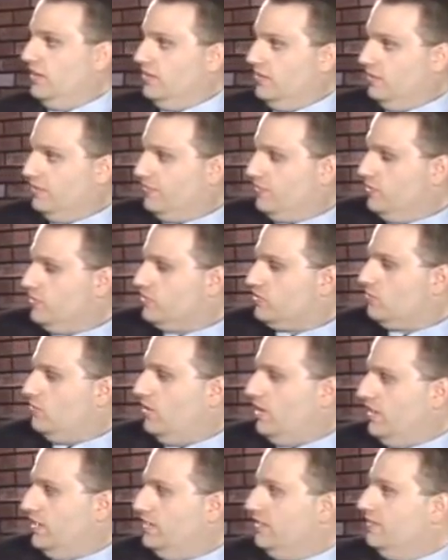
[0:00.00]
The first
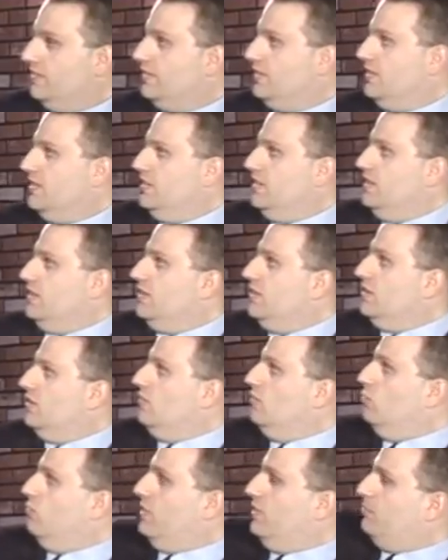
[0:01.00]
one,
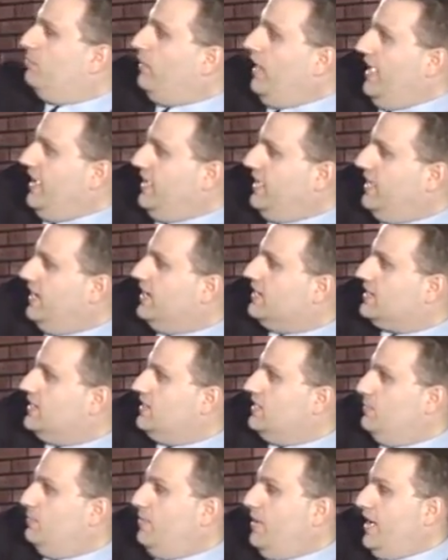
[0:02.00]
the black king is on
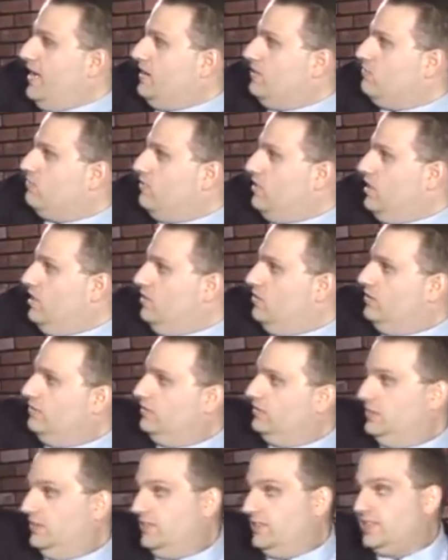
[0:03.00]
the back row,
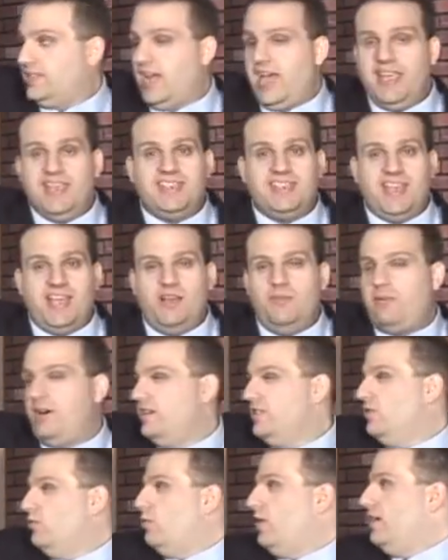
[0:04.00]
tied down by
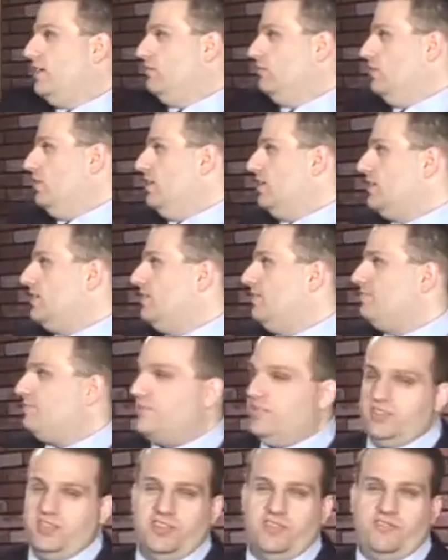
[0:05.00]
the white rook.
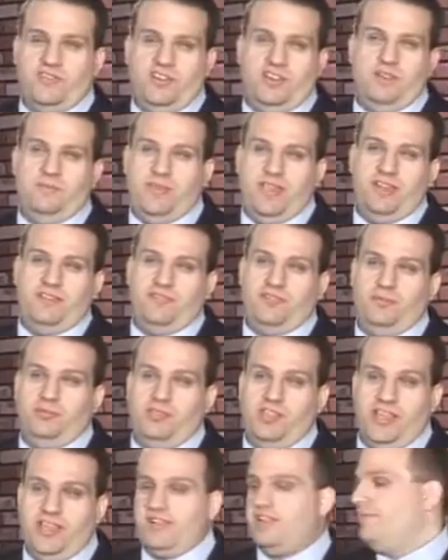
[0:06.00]
This is very bad for
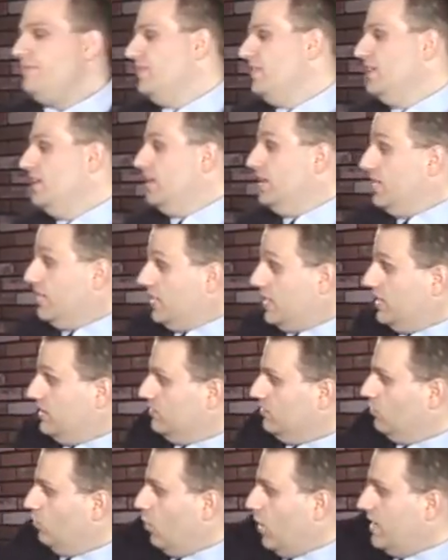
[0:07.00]
black. And
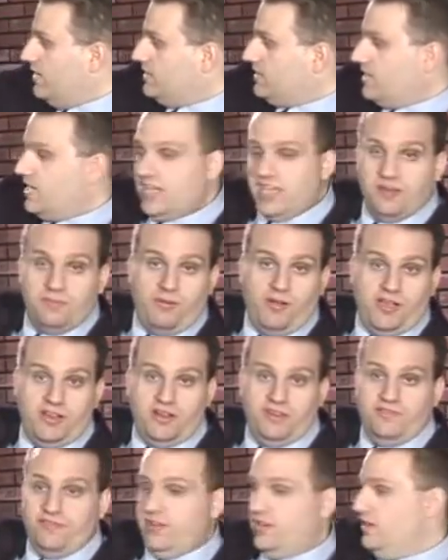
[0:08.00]
white's king and pawn
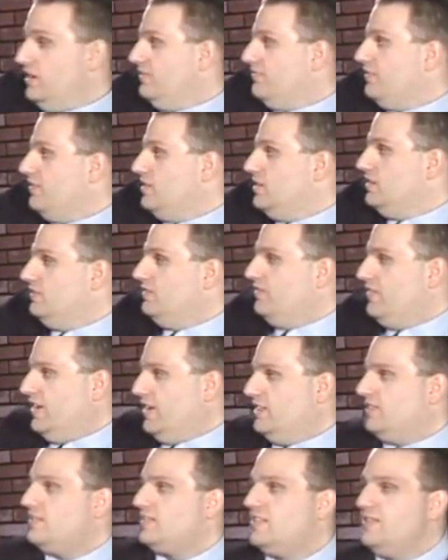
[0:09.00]
are very far
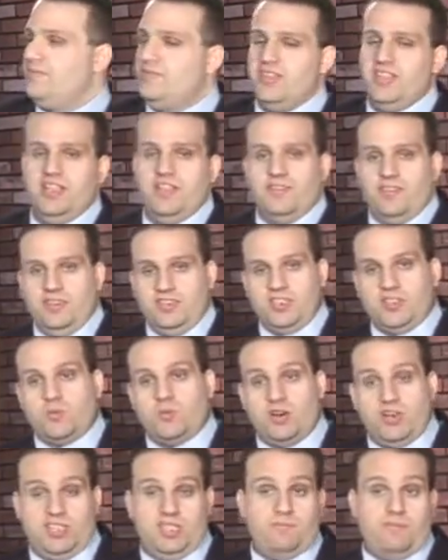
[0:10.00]
advanced. This is
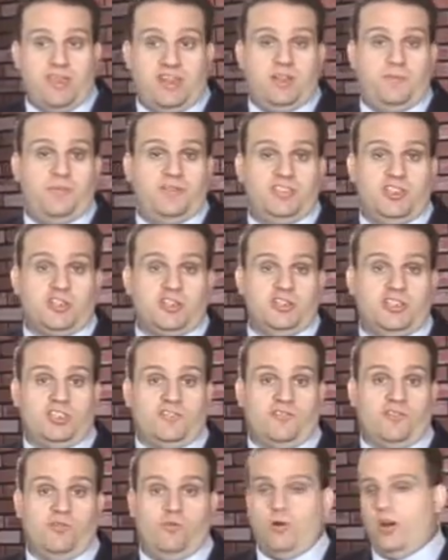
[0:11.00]
one of the better positions
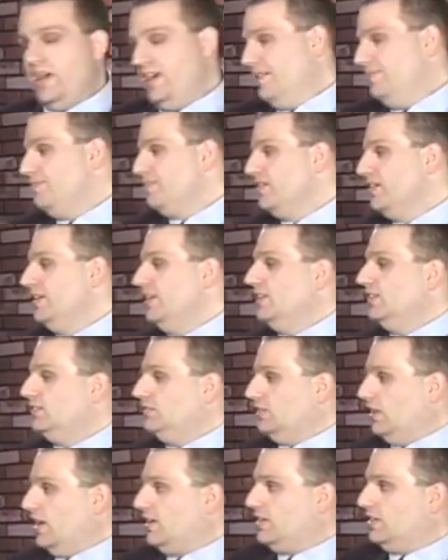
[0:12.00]
for white.
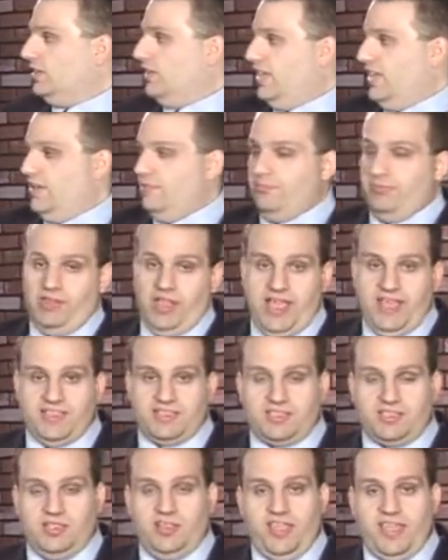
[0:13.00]
Luckily, black
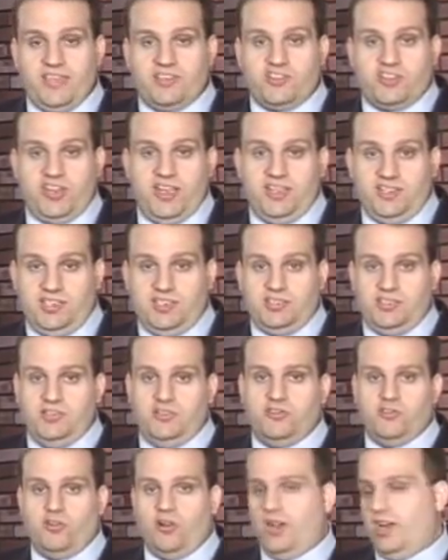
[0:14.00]
still has chances to
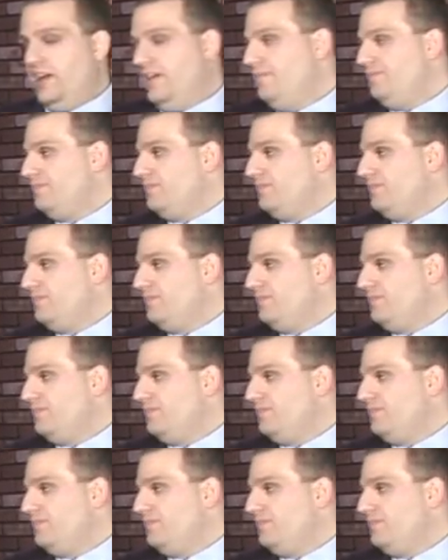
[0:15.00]
draw.